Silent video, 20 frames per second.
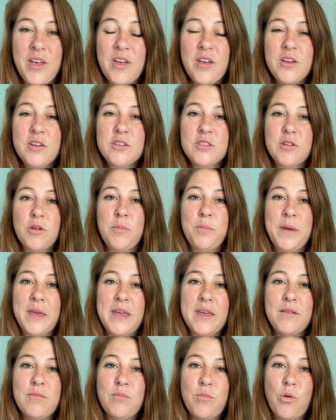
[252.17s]
So
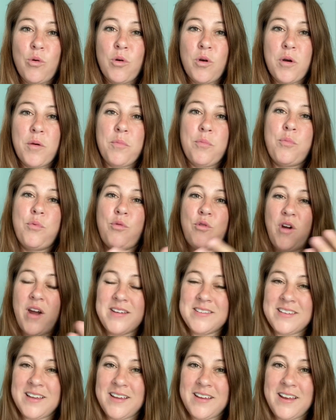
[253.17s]
being more
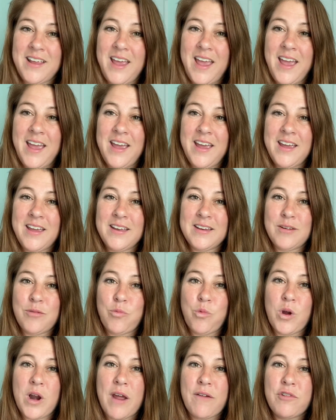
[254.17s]
present,
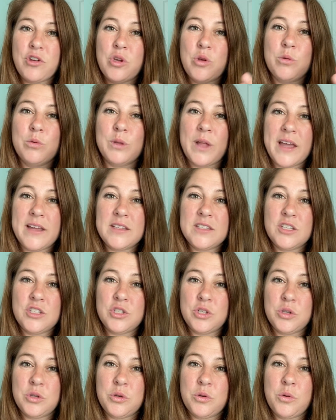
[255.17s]
and whatever you like to
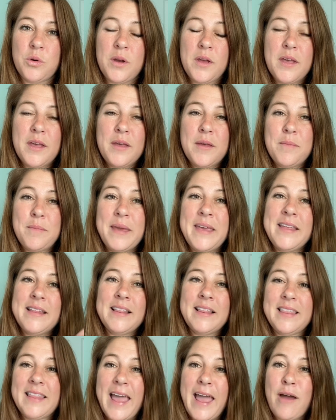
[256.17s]
do,
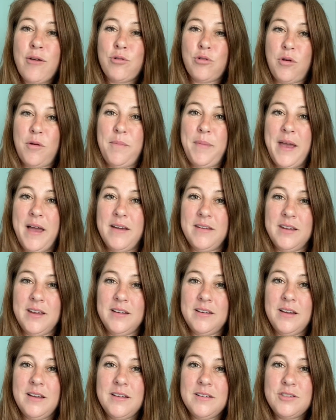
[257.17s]
being louder about
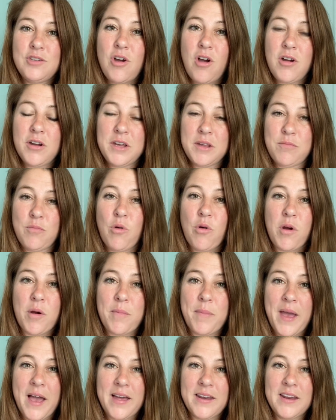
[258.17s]
it, talking more
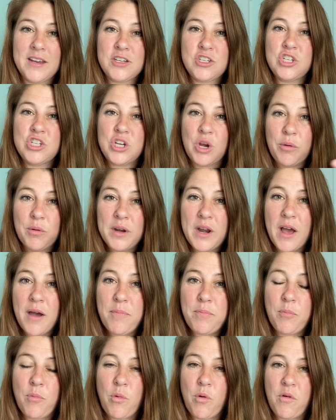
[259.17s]
about it, showing
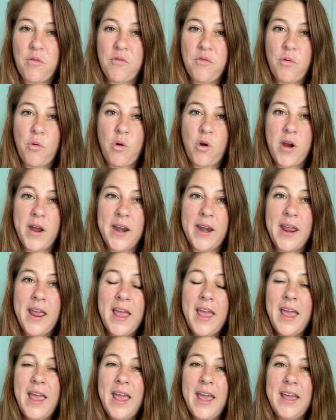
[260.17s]
up more for it.
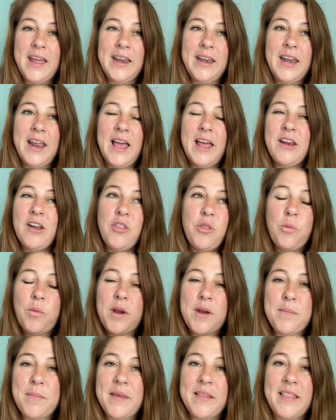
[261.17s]
And another
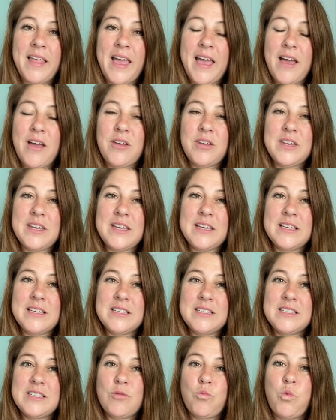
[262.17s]
way to be loud
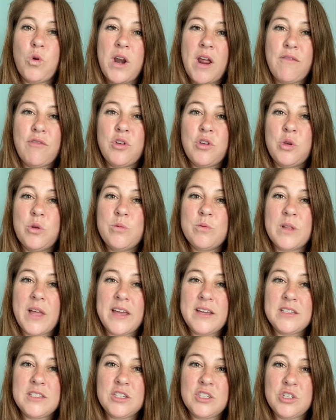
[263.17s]
is, whatever you
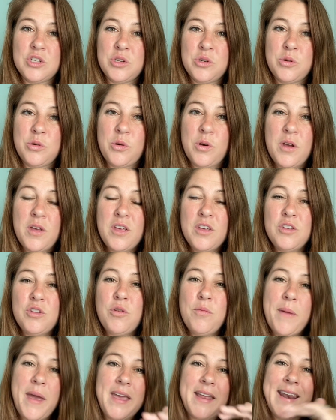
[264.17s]
like to do,
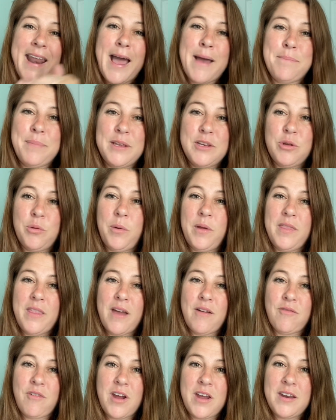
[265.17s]
you may not be doing
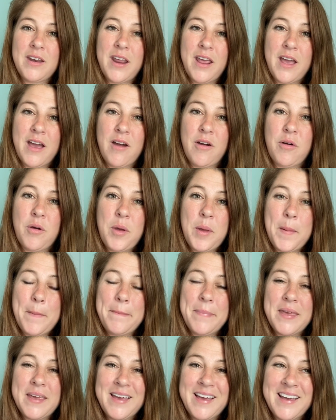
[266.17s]
that right now
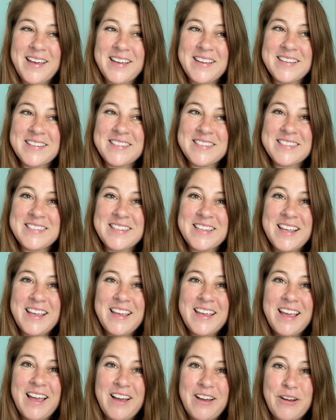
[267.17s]
because
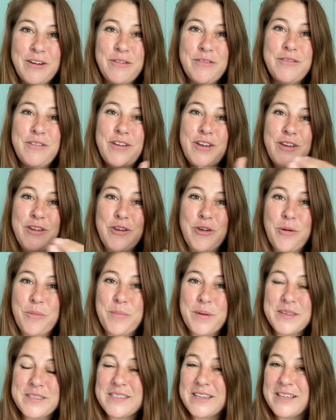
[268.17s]
of your
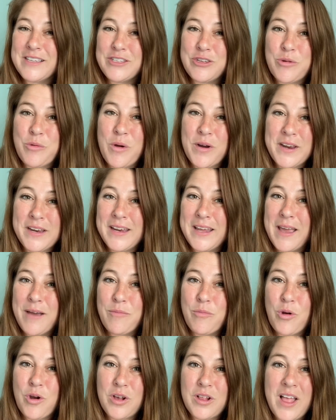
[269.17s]
business, you wanting to get
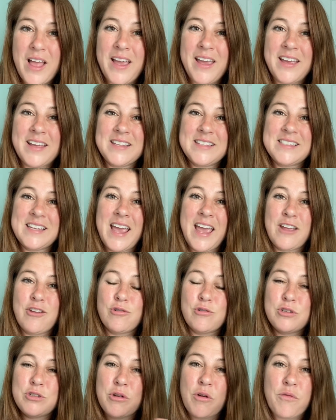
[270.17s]
more clients, and
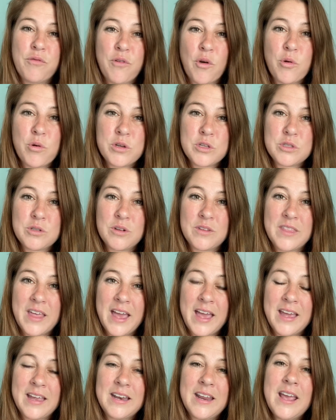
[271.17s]
you're so focused on
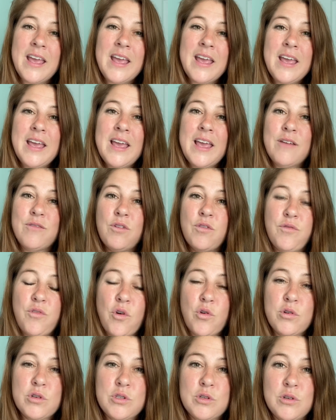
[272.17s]
that. If you
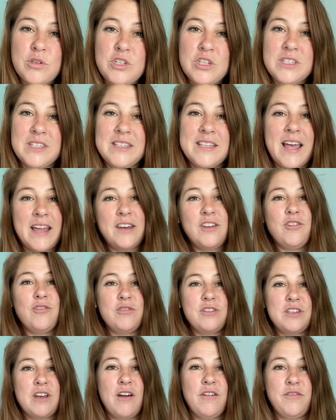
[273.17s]
focus on just letting
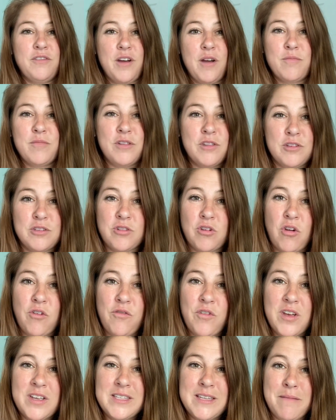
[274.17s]
yourself come to the
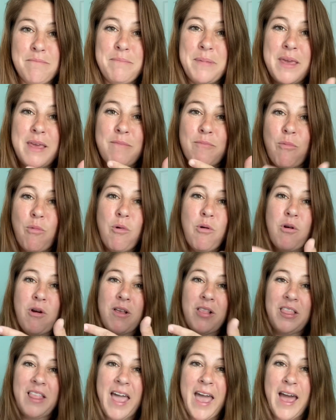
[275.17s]
surface and be
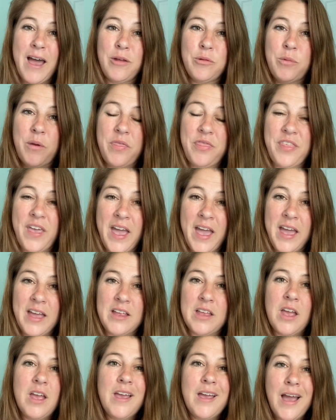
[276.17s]
more loud with
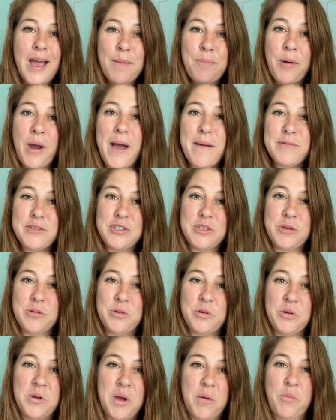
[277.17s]
that, I promise you,
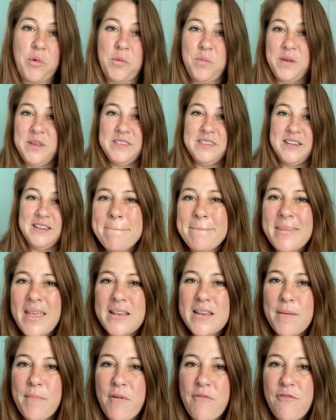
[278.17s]
you'll get more business.
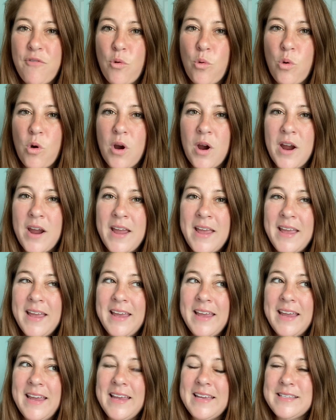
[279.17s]
Number 4
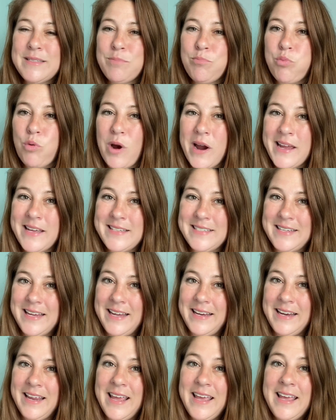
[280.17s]
is branding.